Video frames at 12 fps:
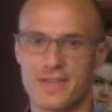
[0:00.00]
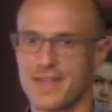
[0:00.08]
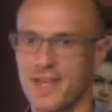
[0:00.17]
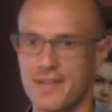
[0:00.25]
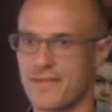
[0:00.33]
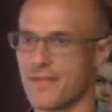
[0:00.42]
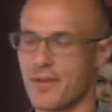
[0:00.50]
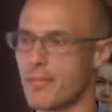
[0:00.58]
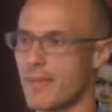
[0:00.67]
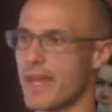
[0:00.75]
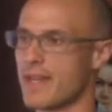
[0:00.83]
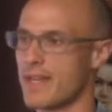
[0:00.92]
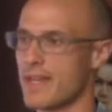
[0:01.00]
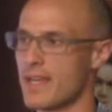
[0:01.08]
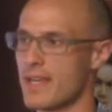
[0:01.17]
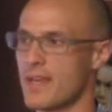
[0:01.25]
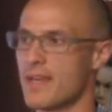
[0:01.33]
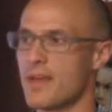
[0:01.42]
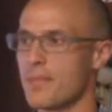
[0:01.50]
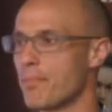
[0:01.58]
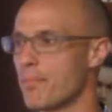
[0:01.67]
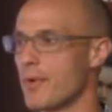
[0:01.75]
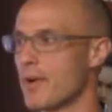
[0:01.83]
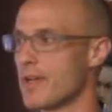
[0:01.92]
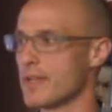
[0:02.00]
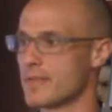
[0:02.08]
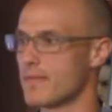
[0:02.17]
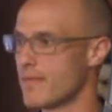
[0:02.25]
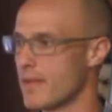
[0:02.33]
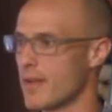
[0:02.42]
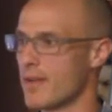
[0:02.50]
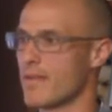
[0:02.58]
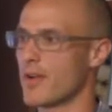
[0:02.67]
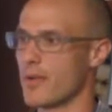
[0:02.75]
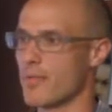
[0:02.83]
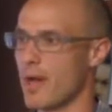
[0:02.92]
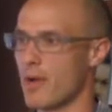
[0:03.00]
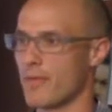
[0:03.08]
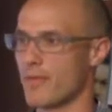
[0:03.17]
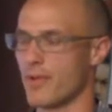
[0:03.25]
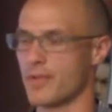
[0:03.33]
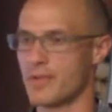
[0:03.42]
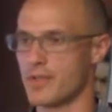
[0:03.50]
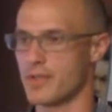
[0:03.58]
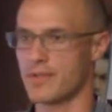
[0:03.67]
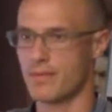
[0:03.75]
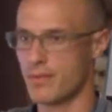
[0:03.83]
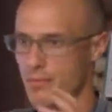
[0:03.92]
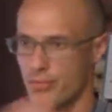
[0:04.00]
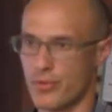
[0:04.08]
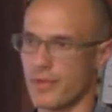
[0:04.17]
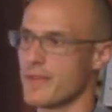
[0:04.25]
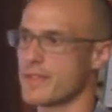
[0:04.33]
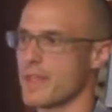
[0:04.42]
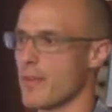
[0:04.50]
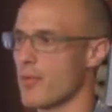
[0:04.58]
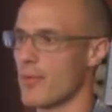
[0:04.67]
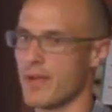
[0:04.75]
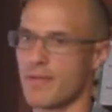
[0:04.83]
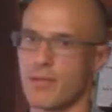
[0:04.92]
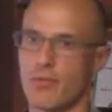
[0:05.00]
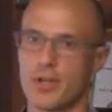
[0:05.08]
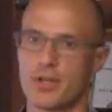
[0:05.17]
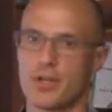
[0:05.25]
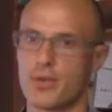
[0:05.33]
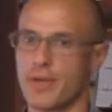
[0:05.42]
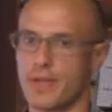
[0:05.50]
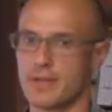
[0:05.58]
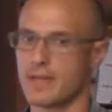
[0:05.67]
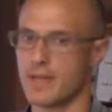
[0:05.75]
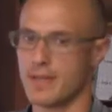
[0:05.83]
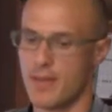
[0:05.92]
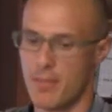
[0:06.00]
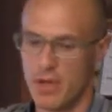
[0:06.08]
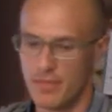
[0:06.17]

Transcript: kind of a Band-Aid, but it's very, very powerful to just completely step away from what you're doing and take time off.